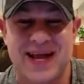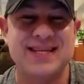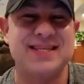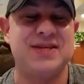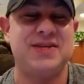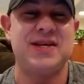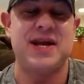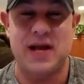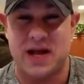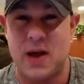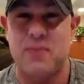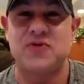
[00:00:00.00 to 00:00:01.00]
I actually
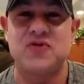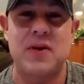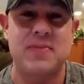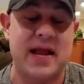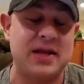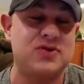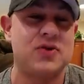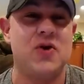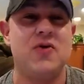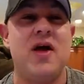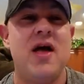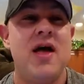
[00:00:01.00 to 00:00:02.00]
got prescribed
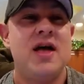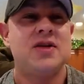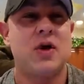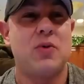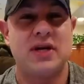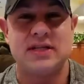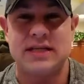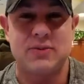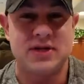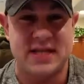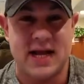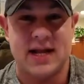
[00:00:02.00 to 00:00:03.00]
Nandrolone, so I wanted to see
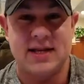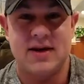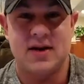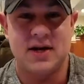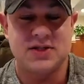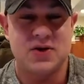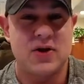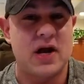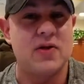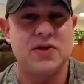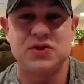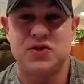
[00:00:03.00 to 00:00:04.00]
what DECA did on its own. I
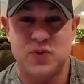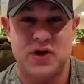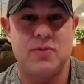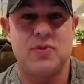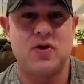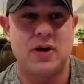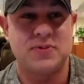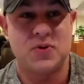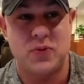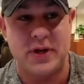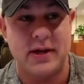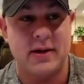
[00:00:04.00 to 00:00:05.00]
only used three hundred milligrams a
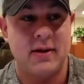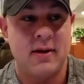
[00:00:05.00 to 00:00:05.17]
week,